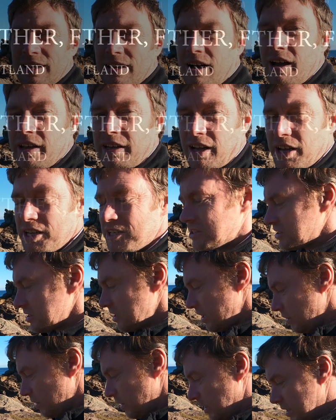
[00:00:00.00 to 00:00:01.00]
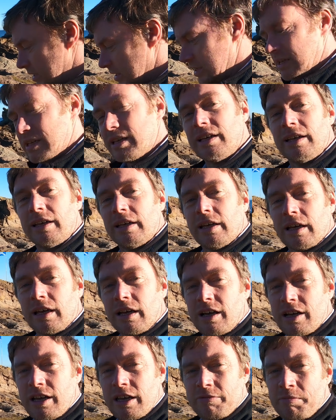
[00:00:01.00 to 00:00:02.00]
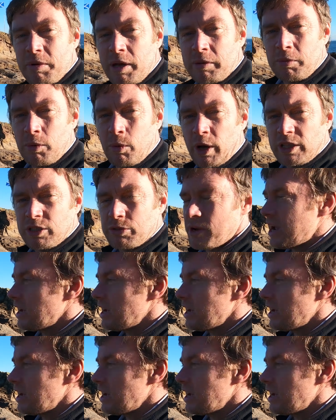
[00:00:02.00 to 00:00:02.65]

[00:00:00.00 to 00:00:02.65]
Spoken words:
Hi guys, so I've made my way to